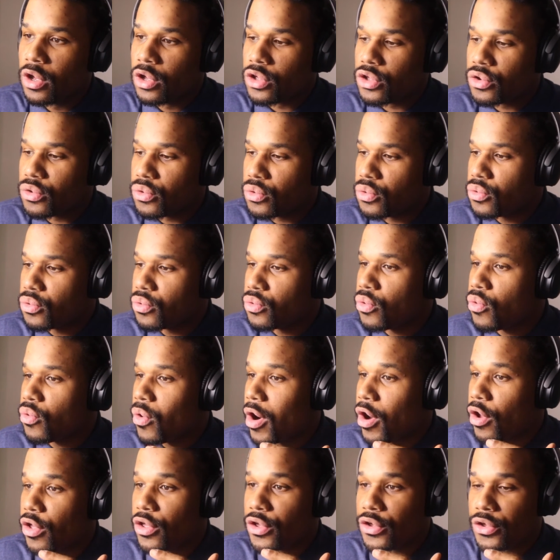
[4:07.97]

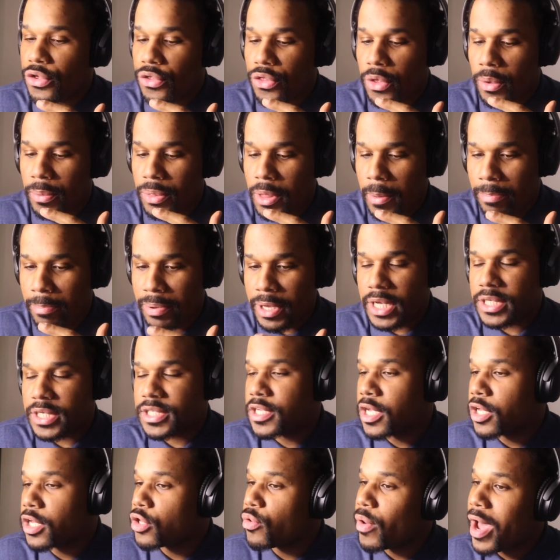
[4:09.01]
The biggest
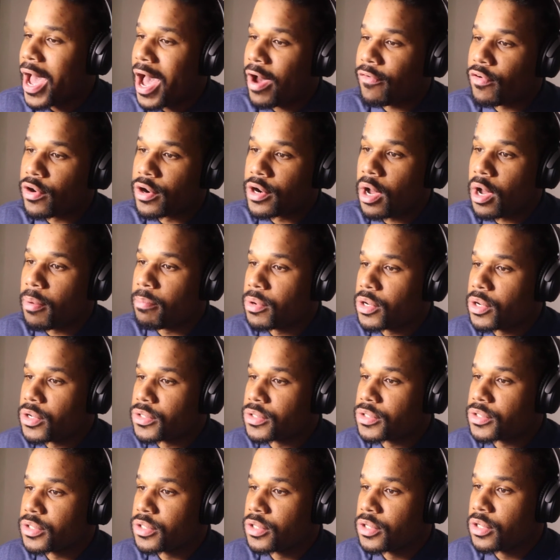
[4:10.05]
thing you have are
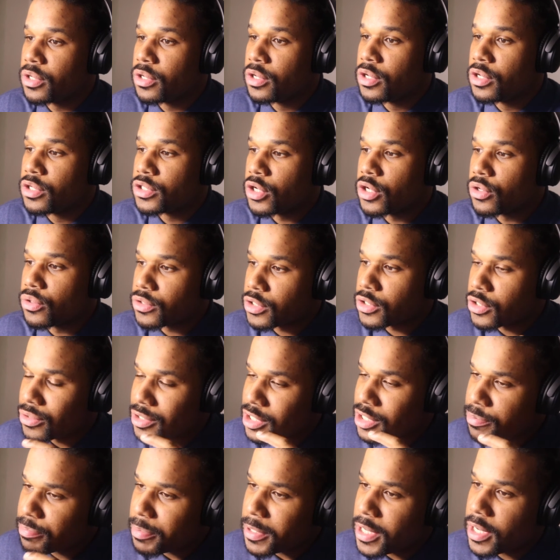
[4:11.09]
numbers. So
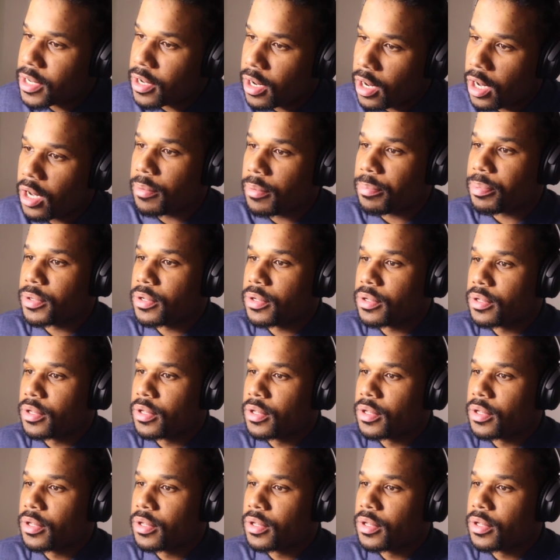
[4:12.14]
speak up.